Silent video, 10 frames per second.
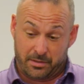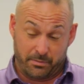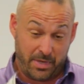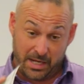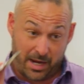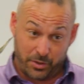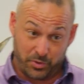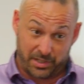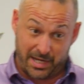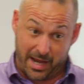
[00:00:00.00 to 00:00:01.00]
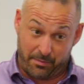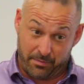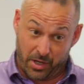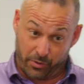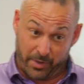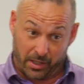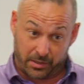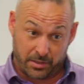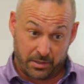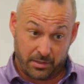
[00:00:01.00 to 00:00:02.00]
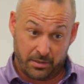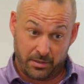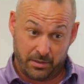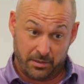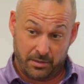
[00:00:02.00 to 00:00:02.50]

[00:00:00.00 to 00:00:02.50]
To me, I use the same hundred bucks. Okay.